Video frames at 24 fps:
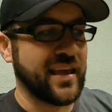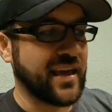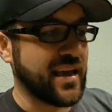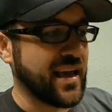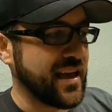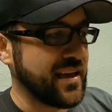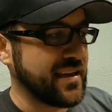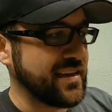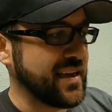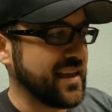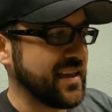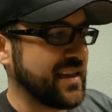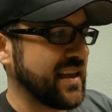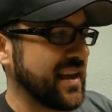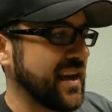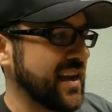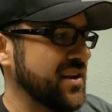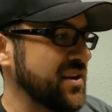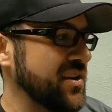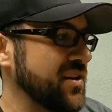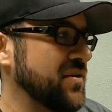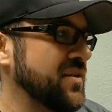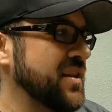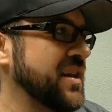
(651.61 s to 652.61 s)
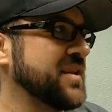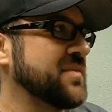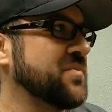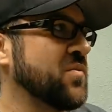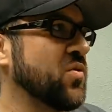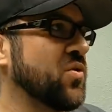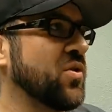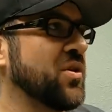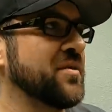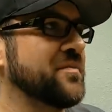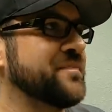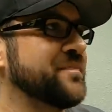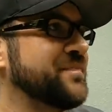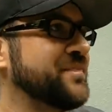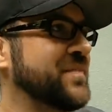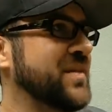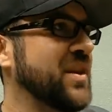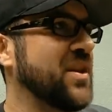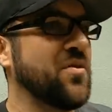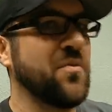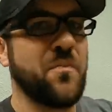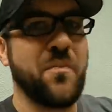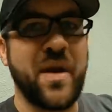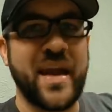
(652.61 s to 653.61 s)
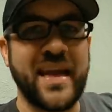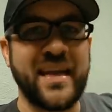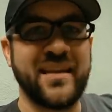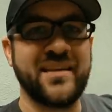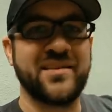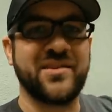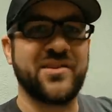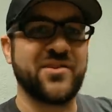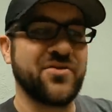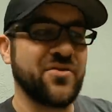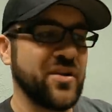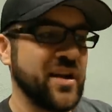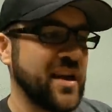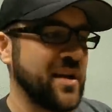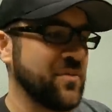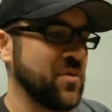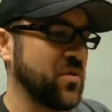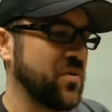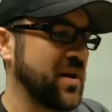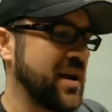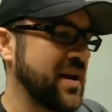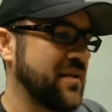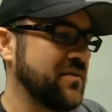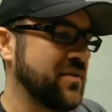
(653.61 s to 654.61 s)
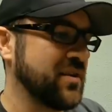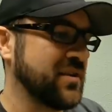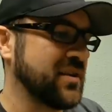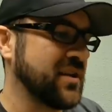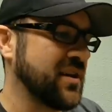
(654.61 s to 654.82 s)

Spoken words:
content that I do that's more, you know, mainstream or whatever.